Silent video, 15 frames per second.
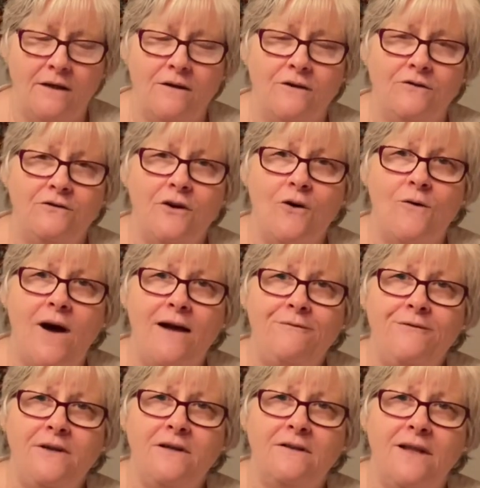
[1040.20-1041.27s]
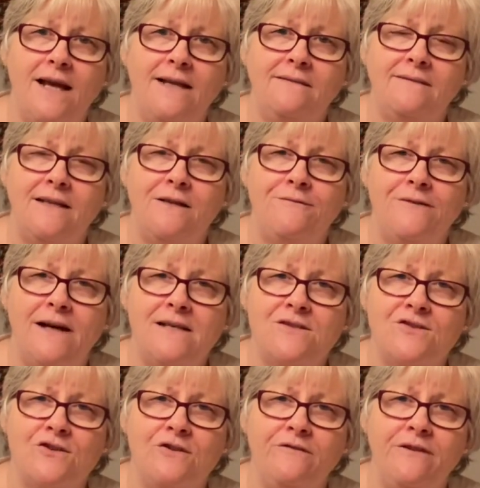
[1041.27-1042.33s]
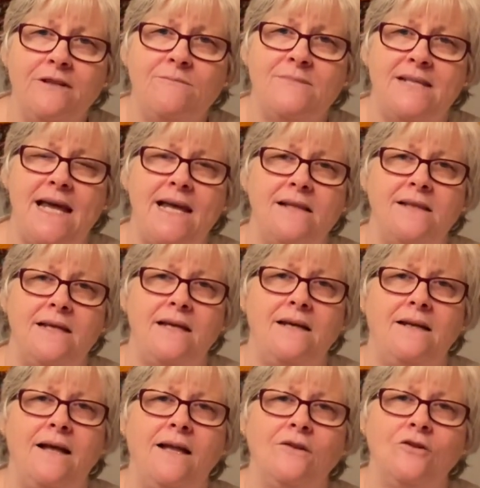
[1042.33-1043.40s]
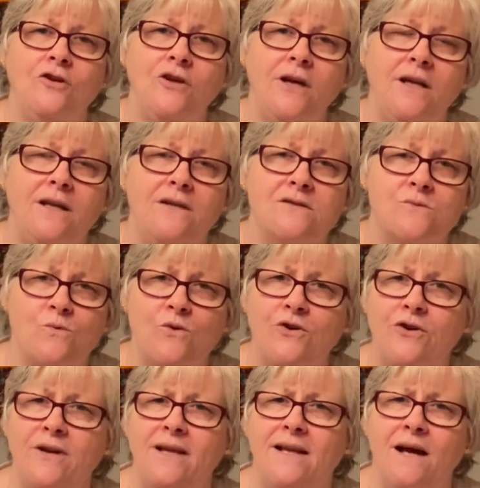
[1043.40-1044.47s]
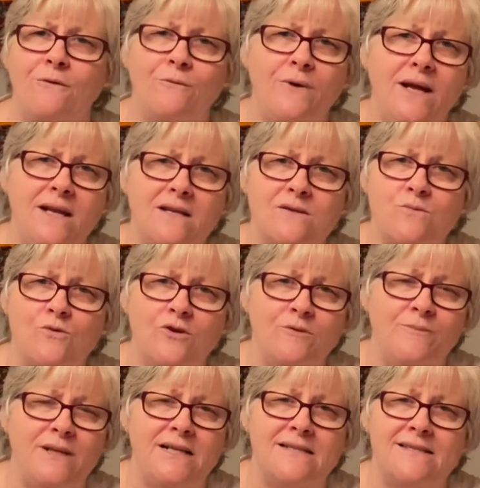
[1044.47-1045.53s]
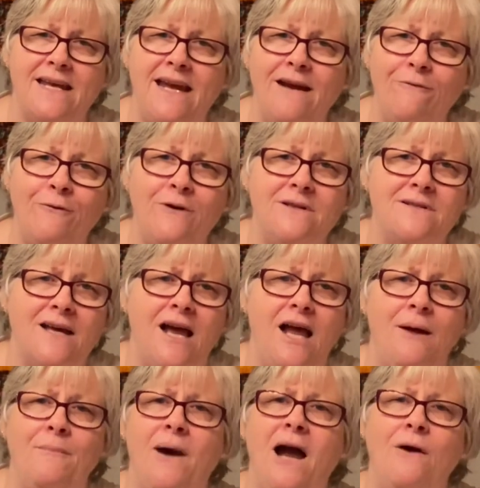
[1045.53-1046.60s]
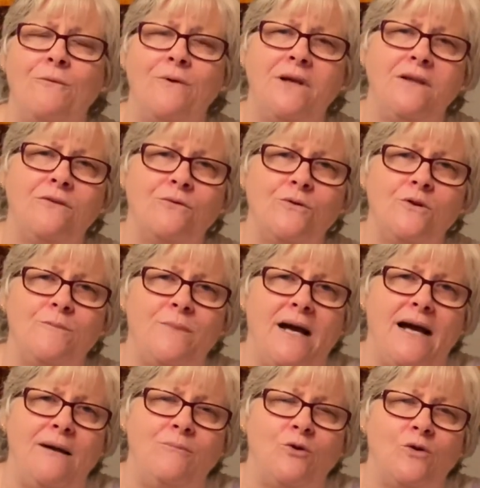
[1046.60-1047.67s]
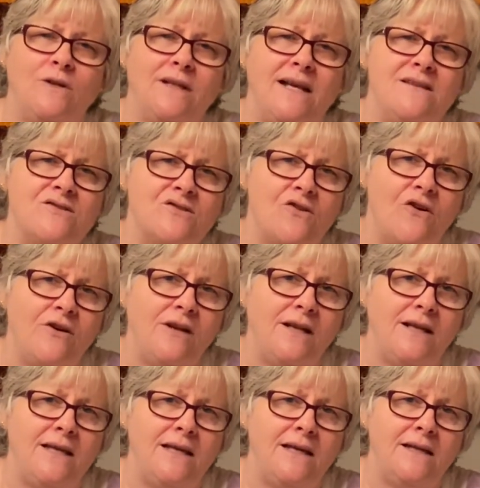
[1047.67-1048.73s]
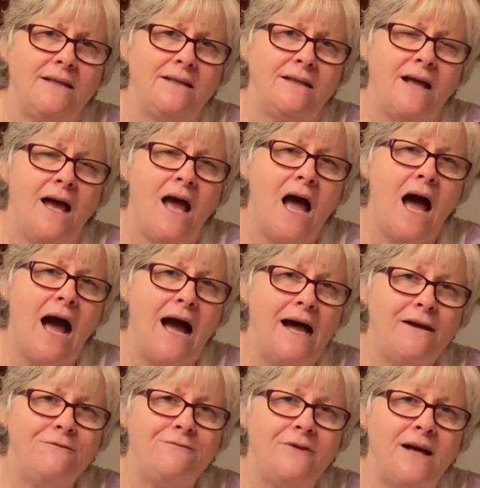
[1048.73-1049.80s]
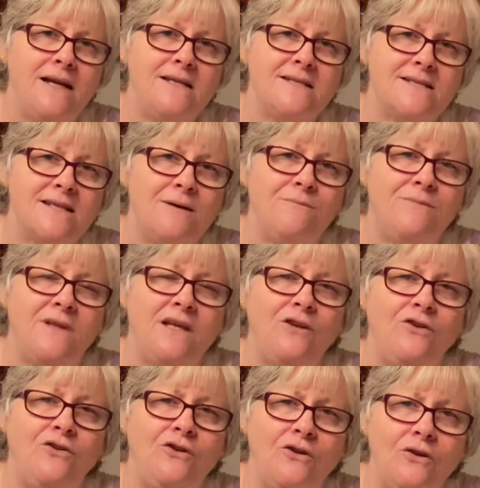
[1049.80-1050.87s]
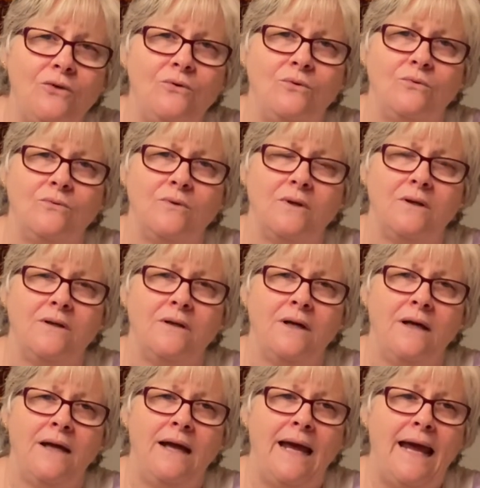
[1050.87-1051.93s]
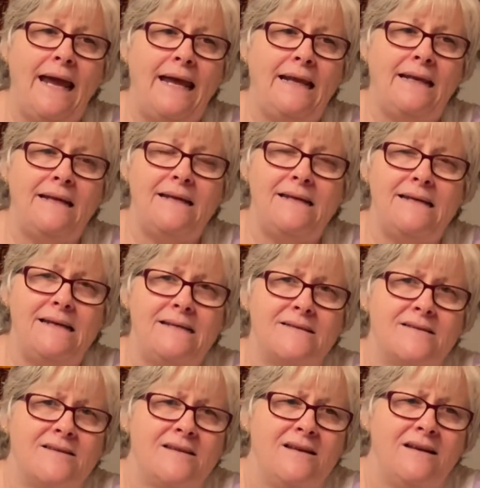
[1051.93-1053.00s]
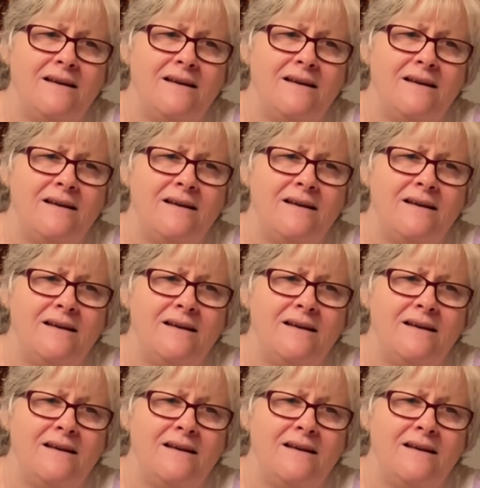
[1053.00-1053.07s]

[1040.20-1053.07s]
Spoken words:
So I feel like that if I serve him daily and I look in his word and I read his word, because every time I read through the Bible and I start it again, I find something new. And it's